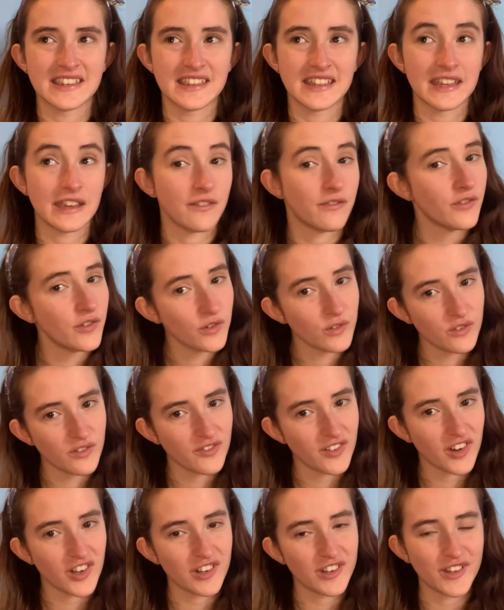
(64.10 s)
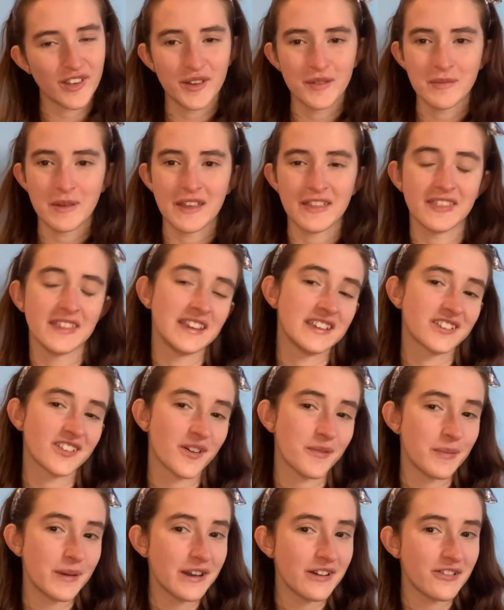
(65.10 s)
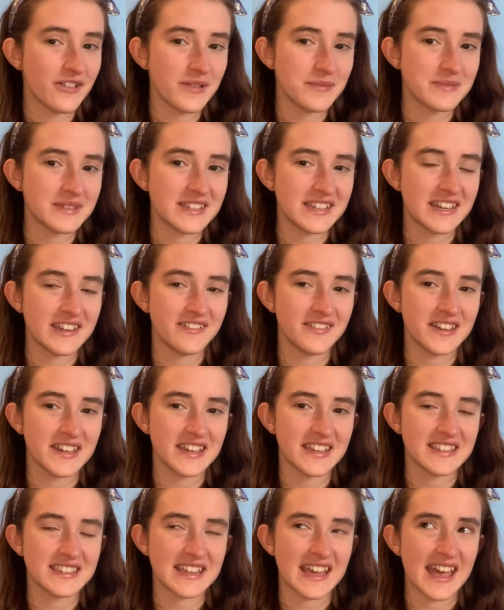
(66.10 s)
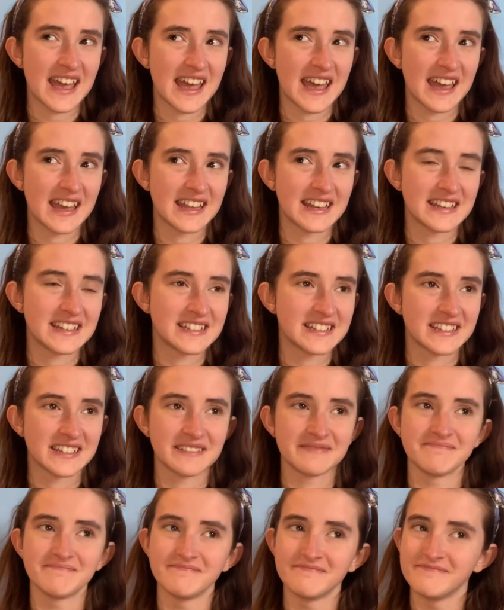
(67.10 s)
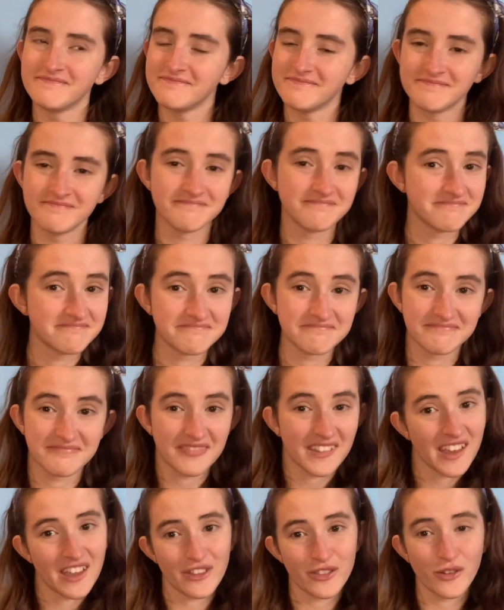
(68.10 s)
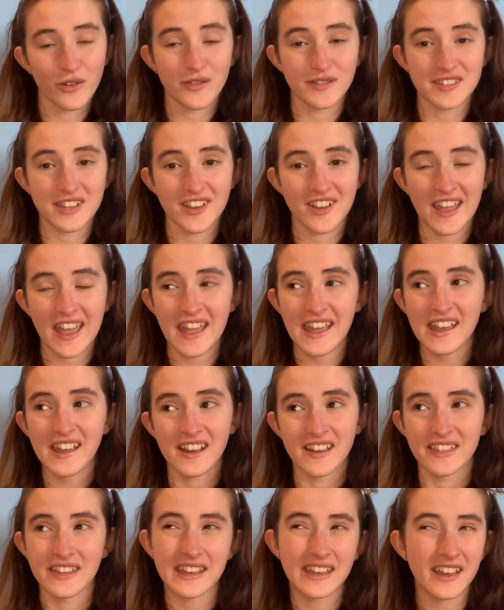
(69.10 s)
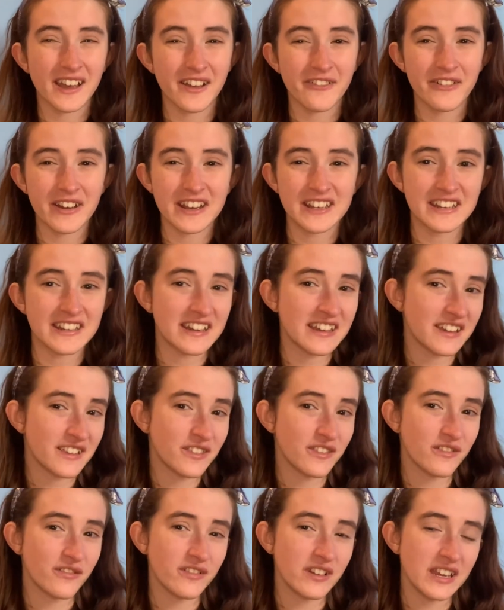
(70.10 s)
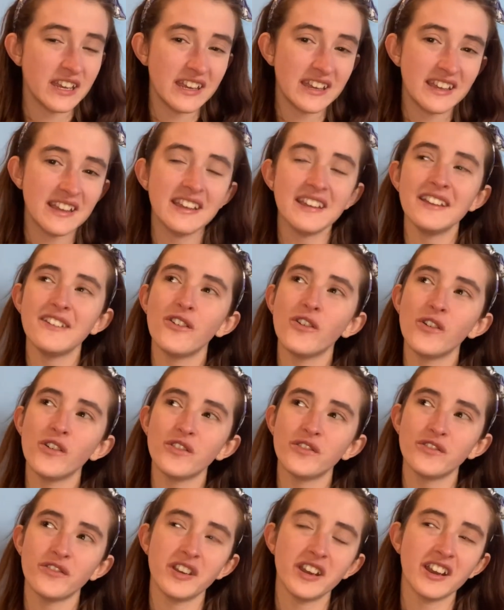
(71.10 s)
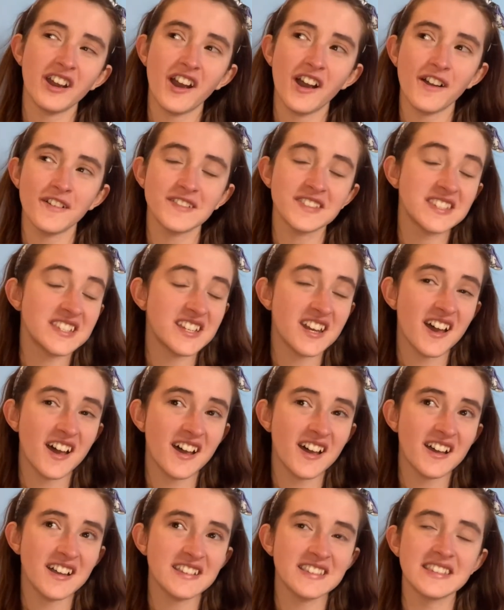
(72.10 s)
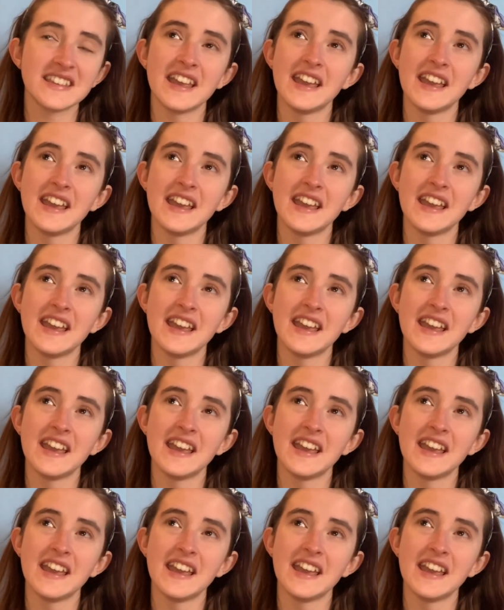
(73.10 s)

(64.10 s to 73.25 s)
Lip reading: the 4th volume in the Scott Pilgrim series and I thought it was okay. I think I rated it 3 or 3.5 stars.